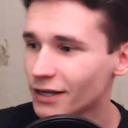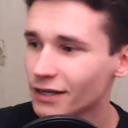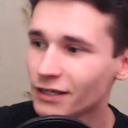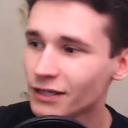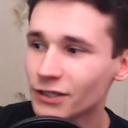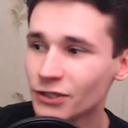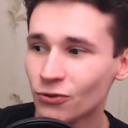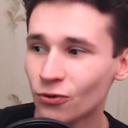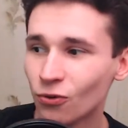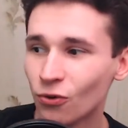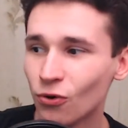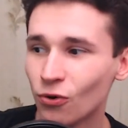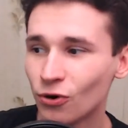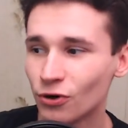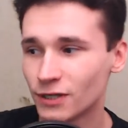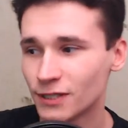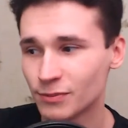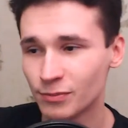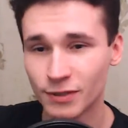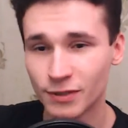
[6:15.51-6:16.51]

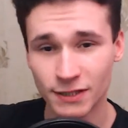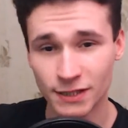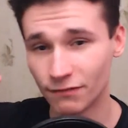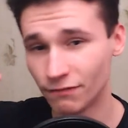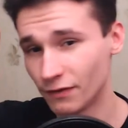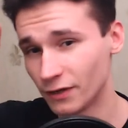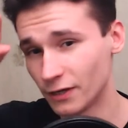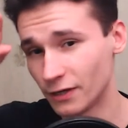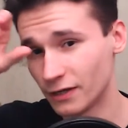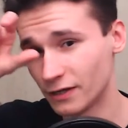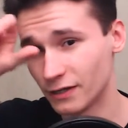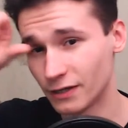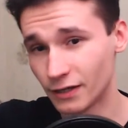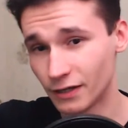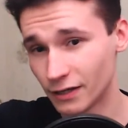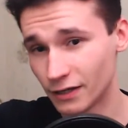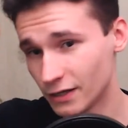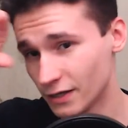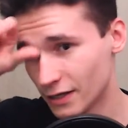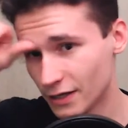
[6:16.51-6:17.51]
your specific uh,